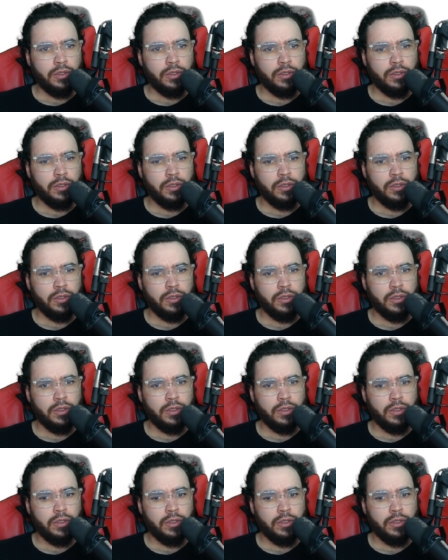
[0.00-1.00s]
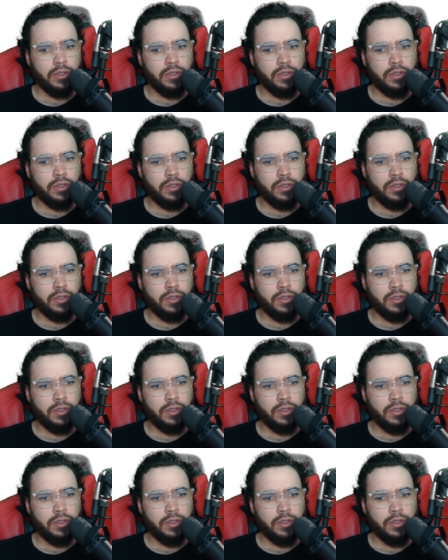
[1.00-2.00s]

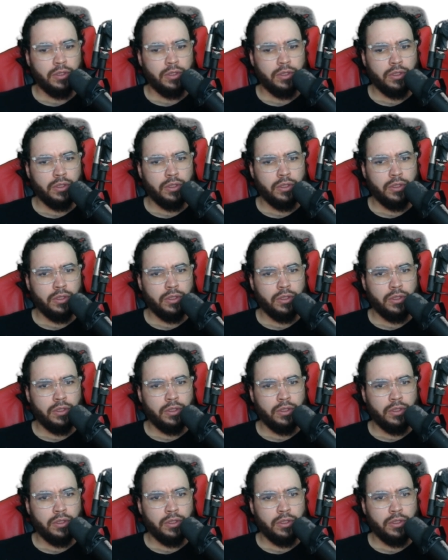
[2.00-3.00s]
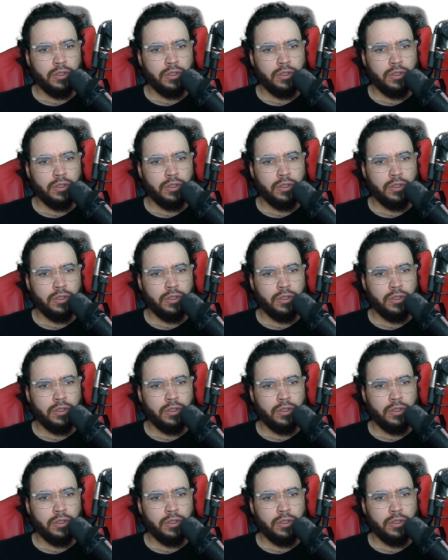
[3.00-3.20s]
Nobody speaks.